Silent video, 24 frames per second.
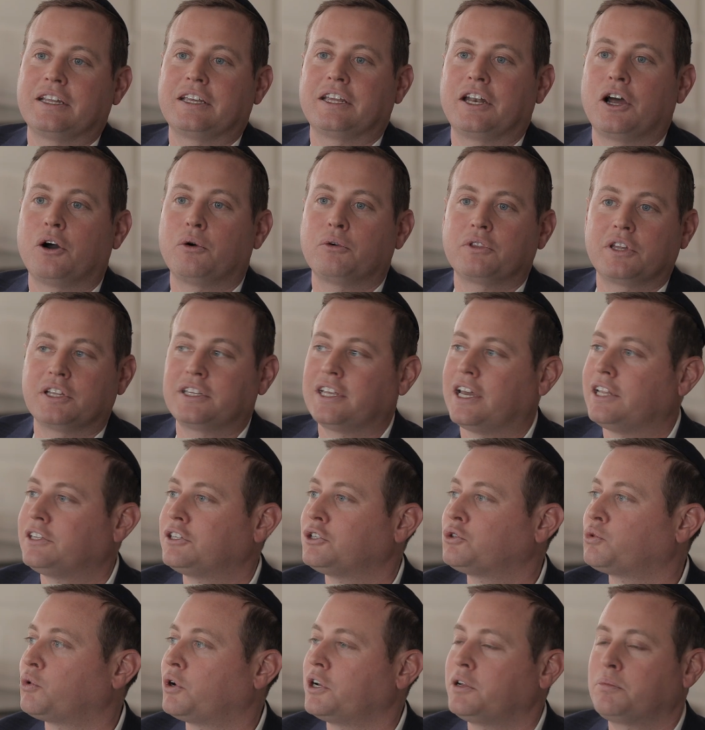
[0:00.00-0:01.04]
The 10 to
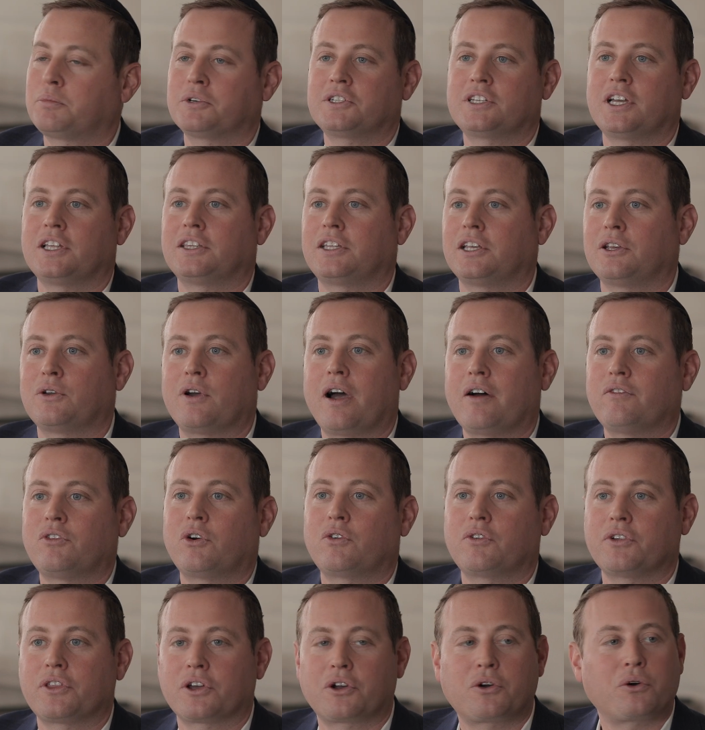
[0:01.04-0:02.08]
20% that you have
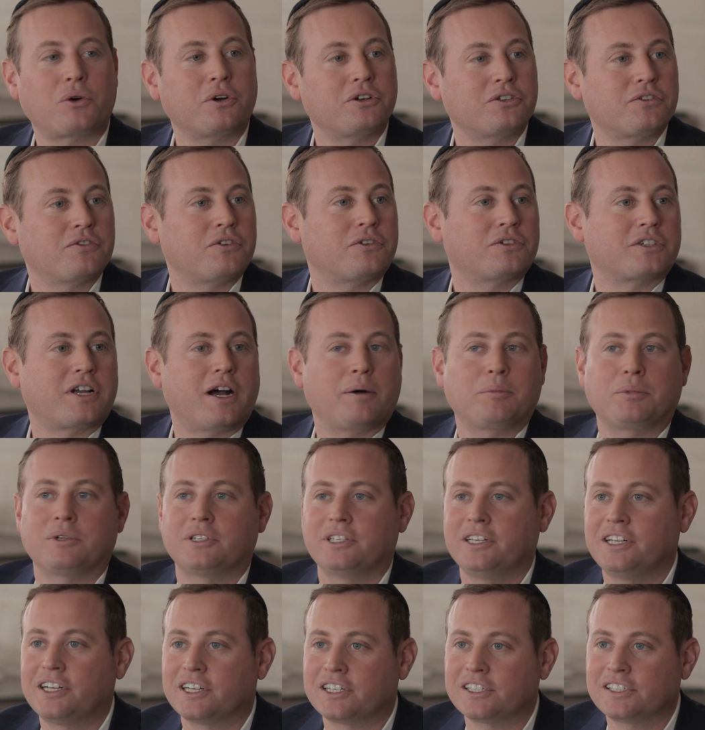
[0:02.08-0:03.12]
over the course of those couple of
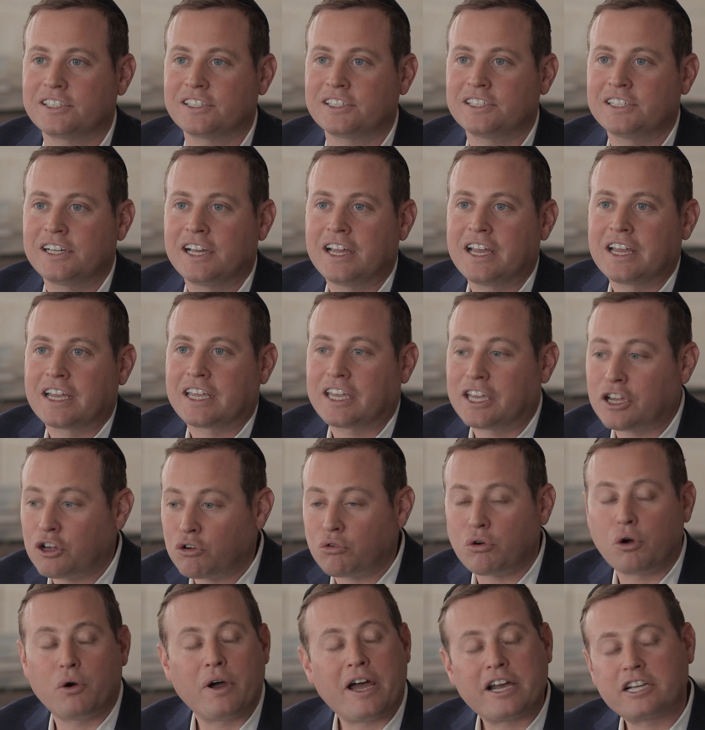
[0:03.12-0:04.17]
years can
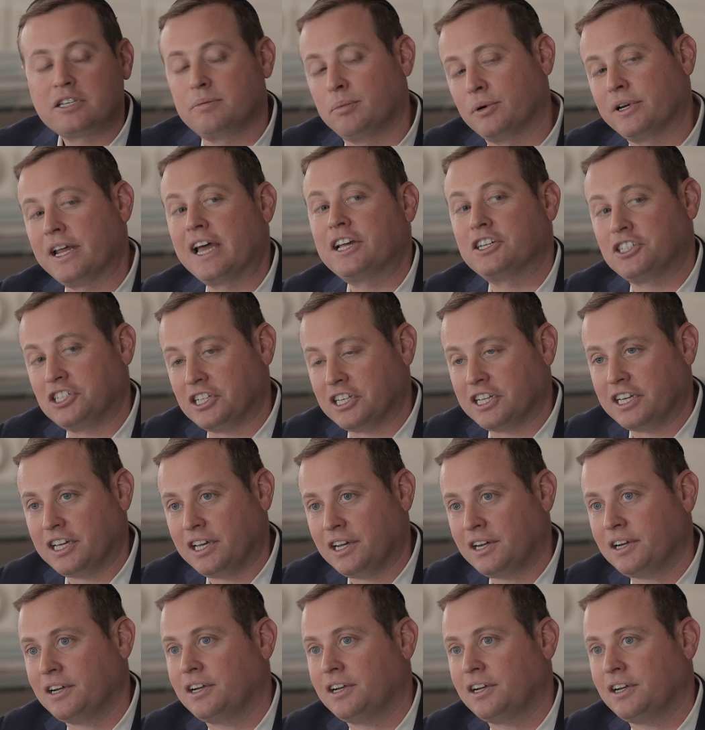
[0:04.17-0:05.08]
grow exponentially.